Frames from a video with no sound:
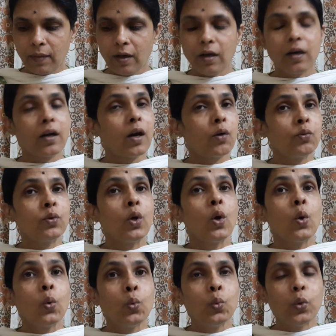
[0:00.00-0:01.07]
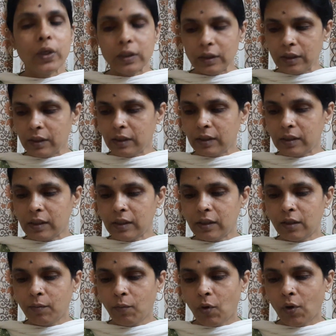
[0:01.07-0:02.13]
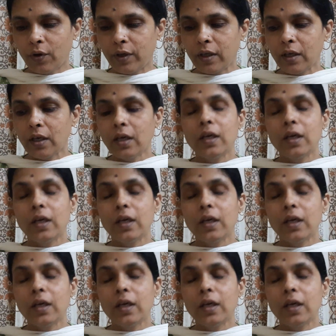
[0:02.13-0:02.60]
Around 1:30 in the morning,